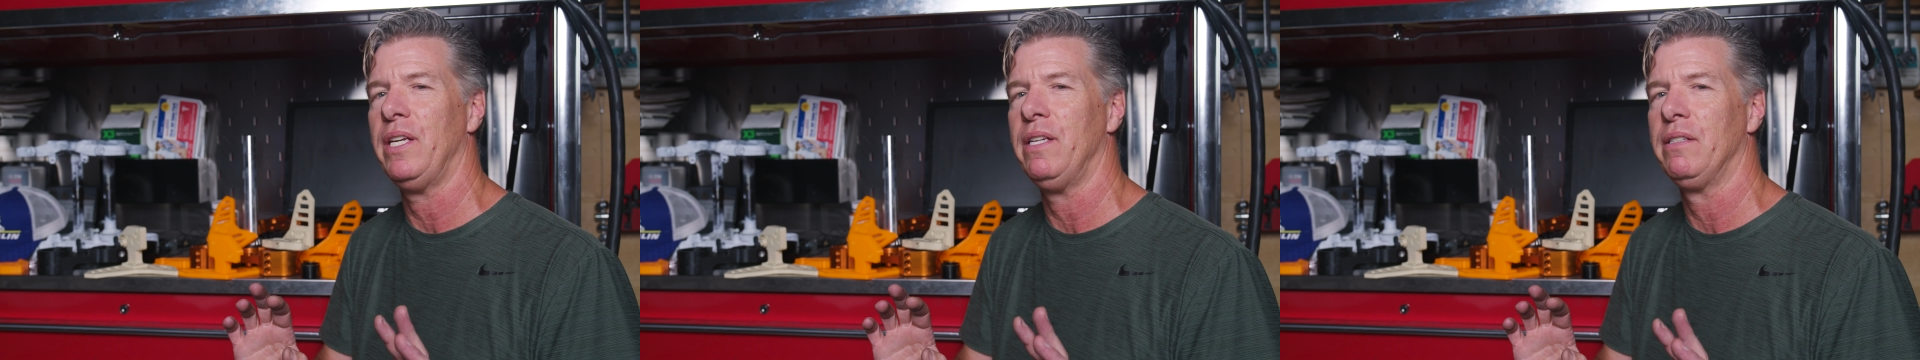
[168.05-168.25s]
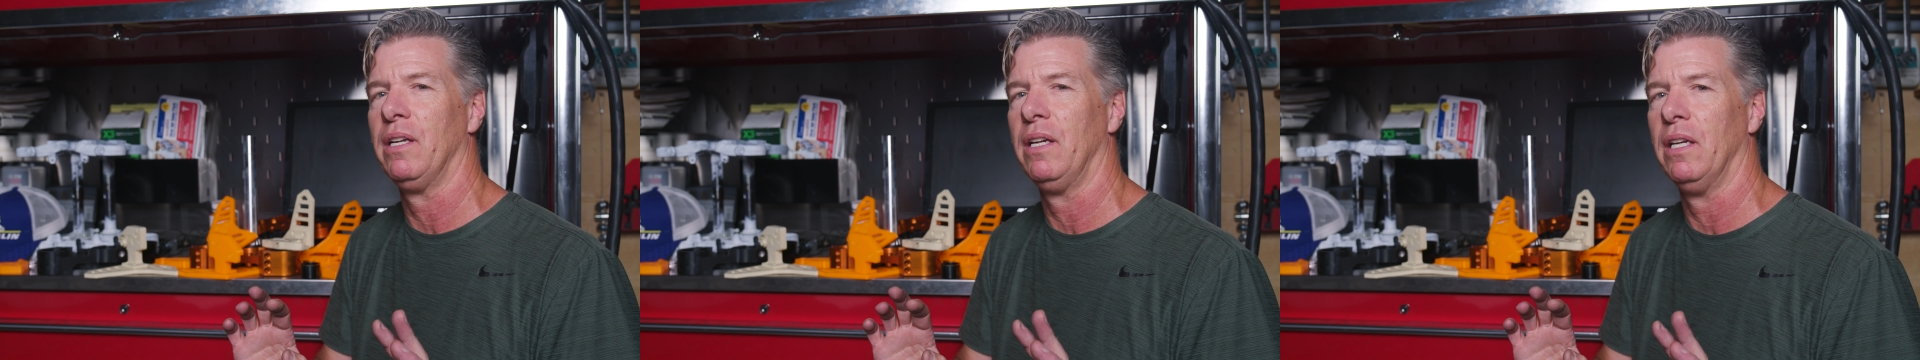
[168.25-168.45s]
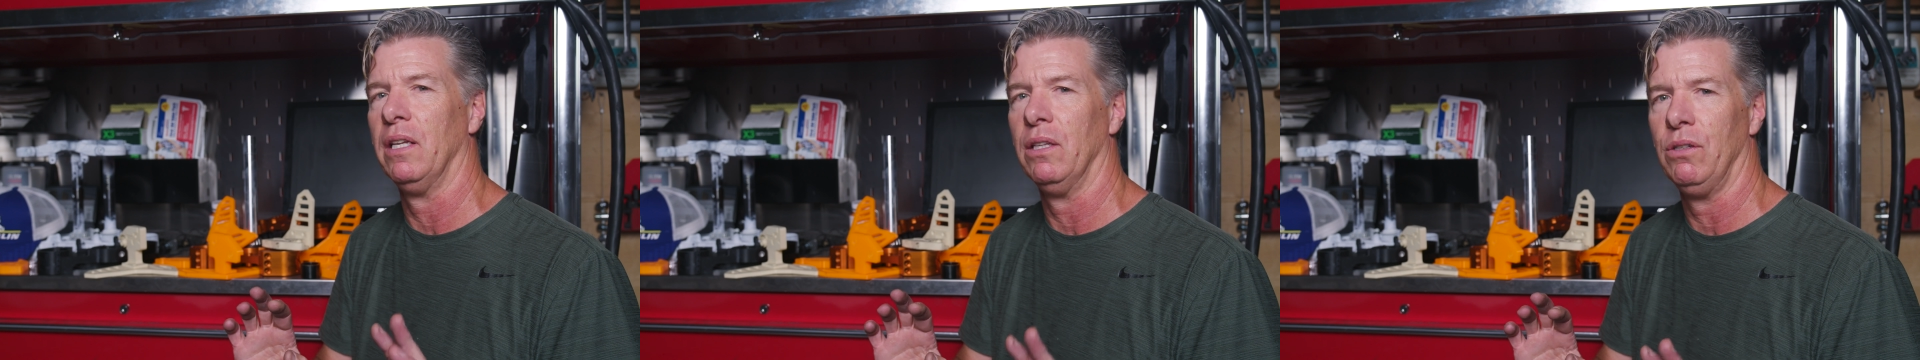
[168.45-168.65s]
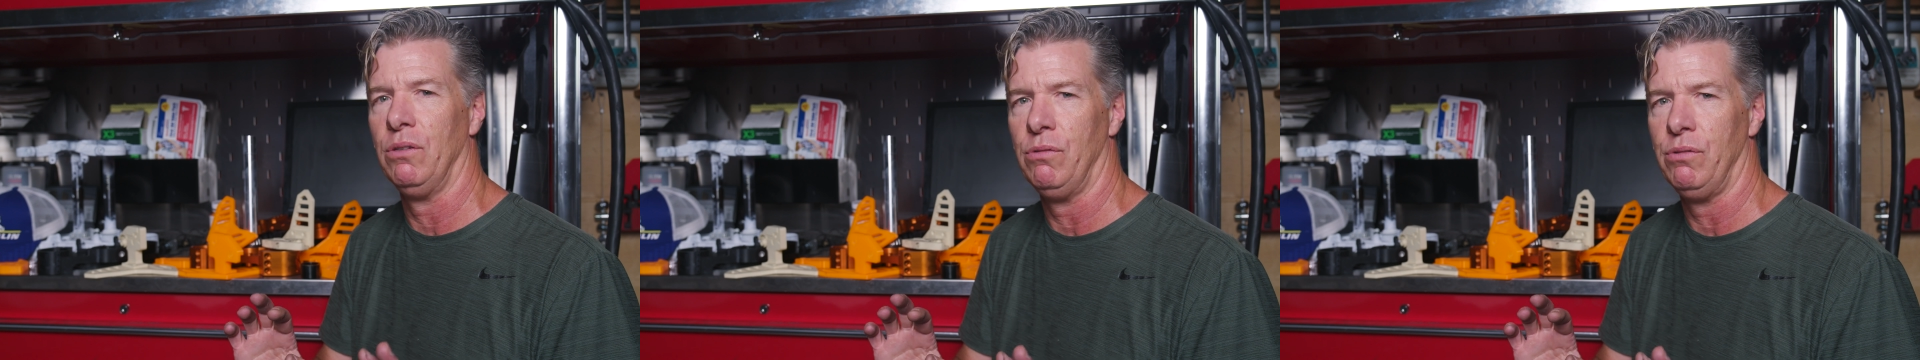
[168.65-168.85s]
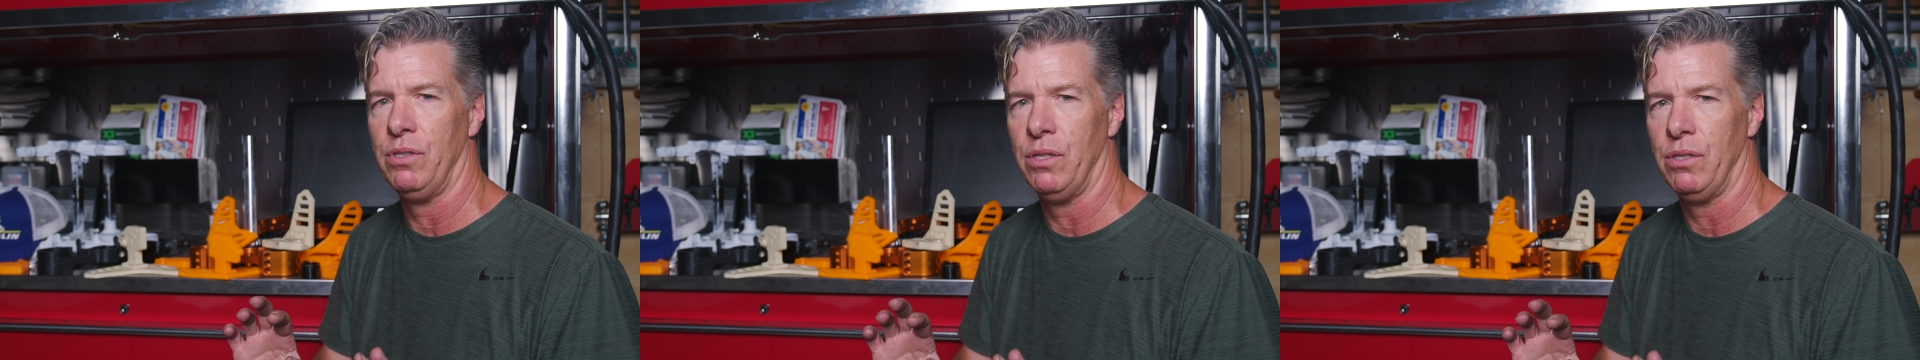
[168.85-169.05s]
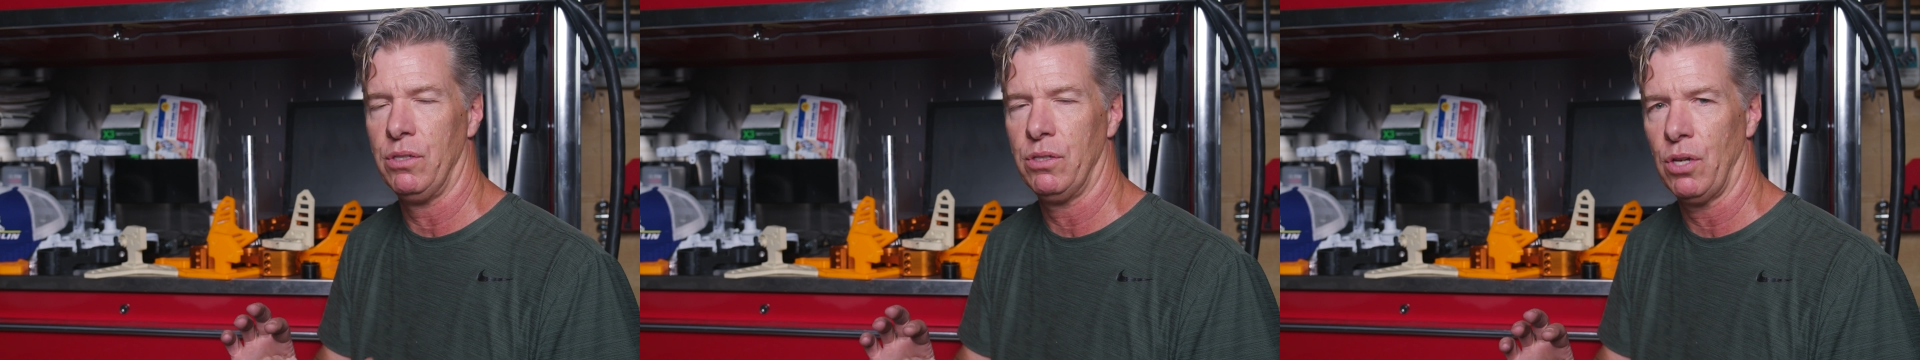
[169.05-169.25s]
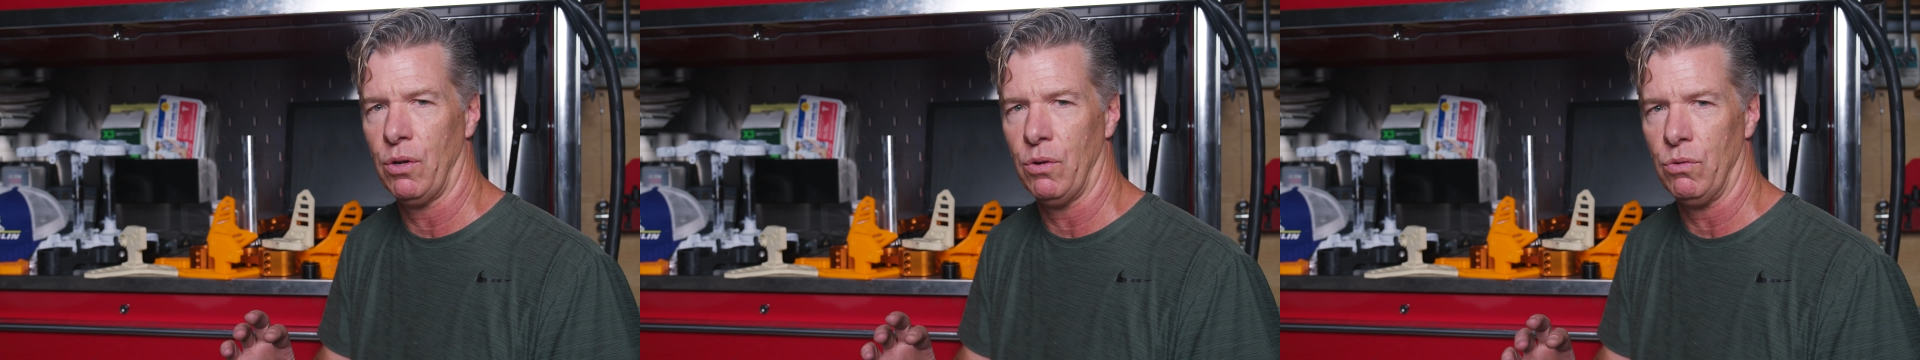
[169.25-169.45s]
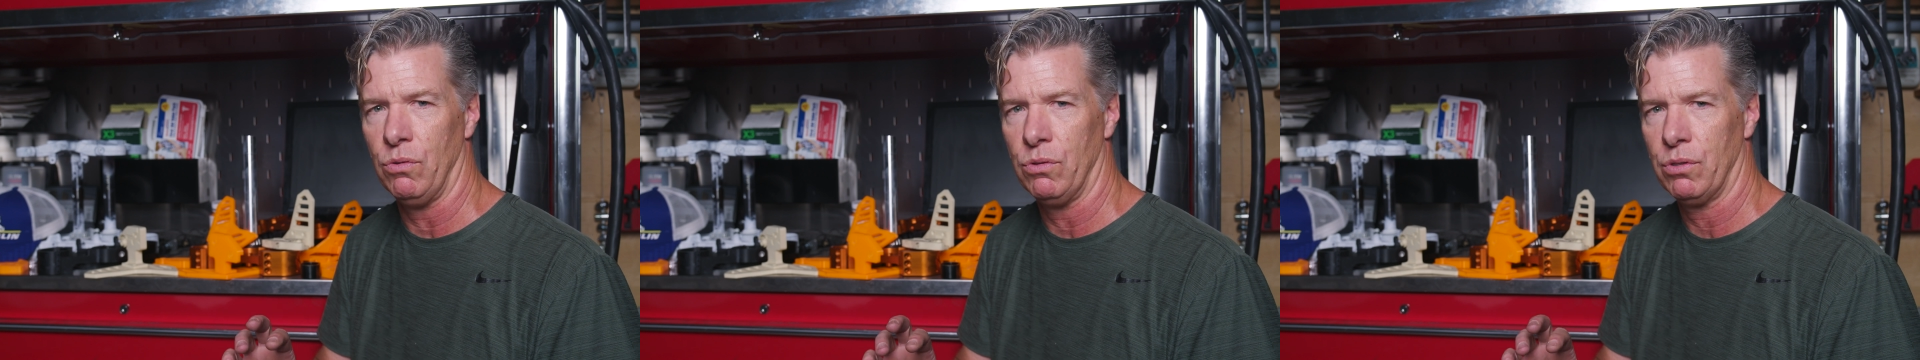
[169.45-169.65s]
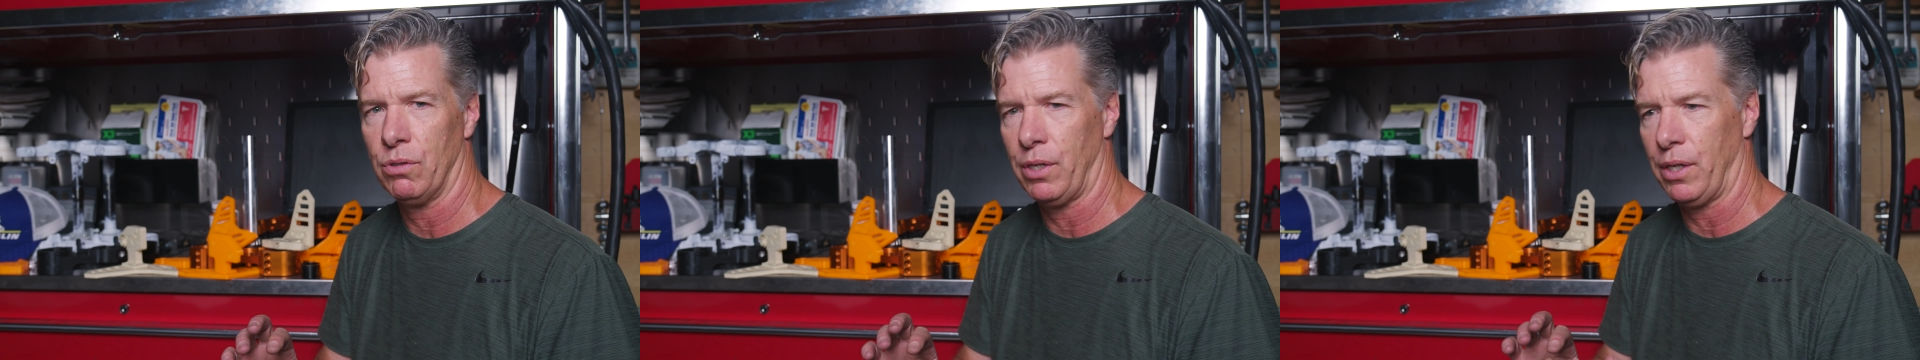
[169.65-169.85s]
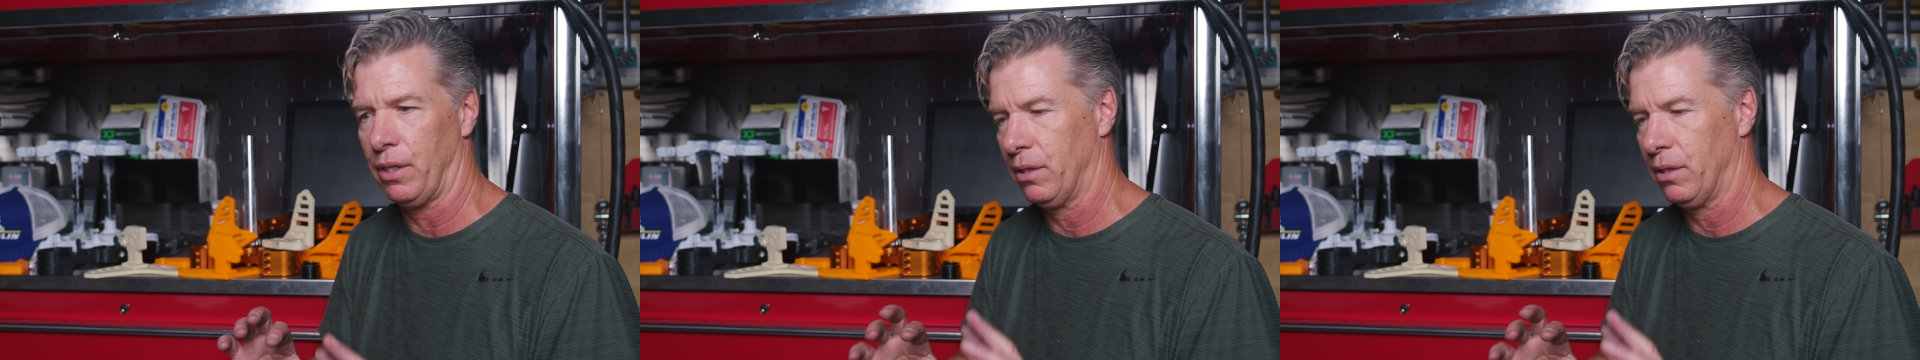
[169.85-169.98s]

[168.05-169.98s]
he's gonna lose his toes.